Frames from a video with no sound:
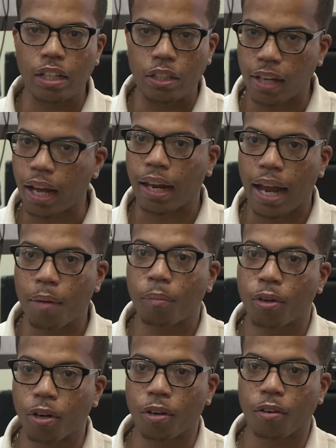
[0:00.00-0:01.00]
you got a lot
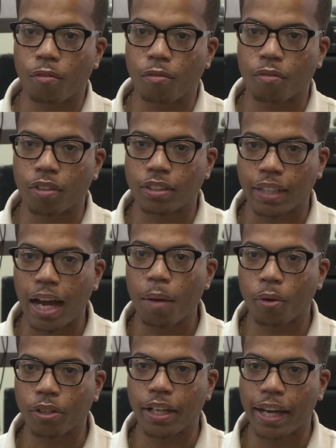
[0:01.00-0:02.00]
more time
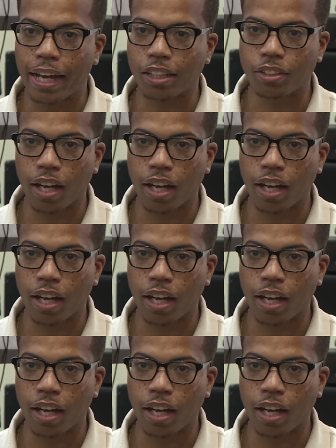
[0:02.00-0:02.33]
on your hands. You